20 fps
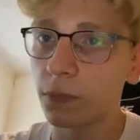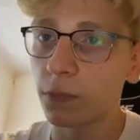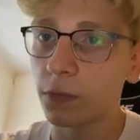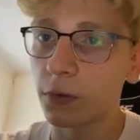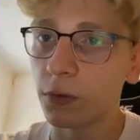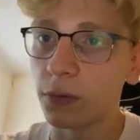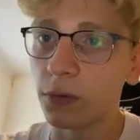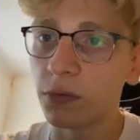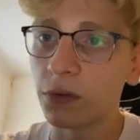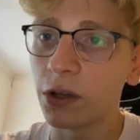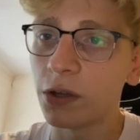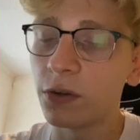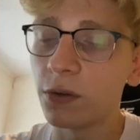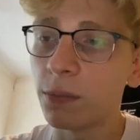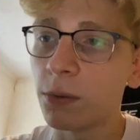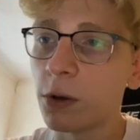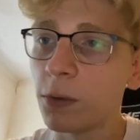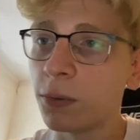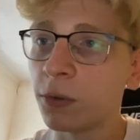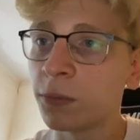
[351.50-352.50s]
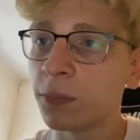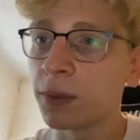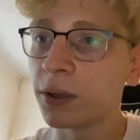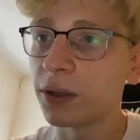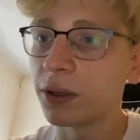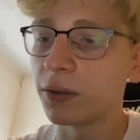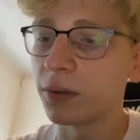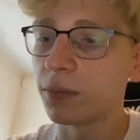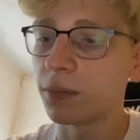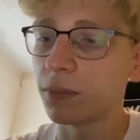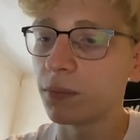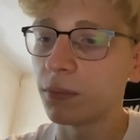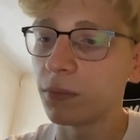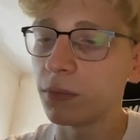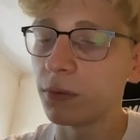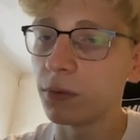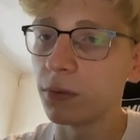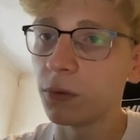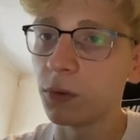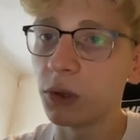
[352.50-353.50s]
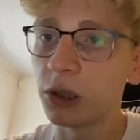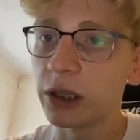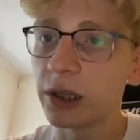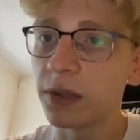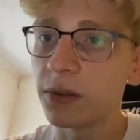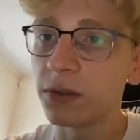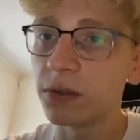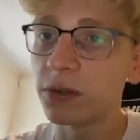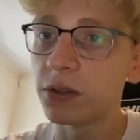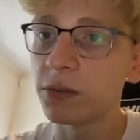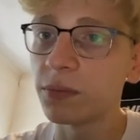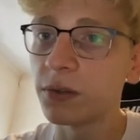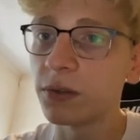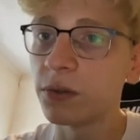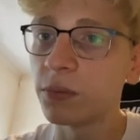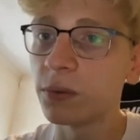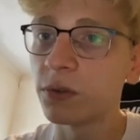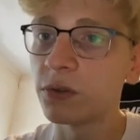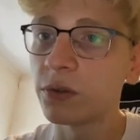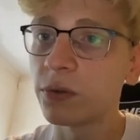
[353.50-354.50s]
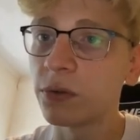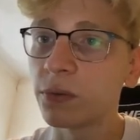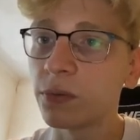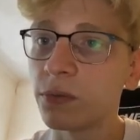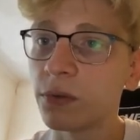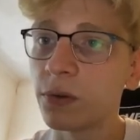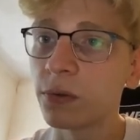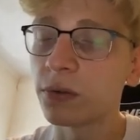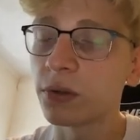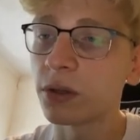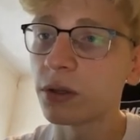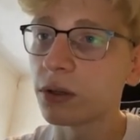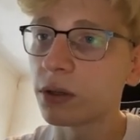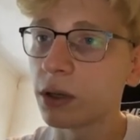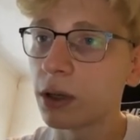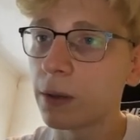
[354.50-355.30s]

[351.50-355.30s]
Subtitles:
And you find your purpose by looking at the activities which get you a flow state.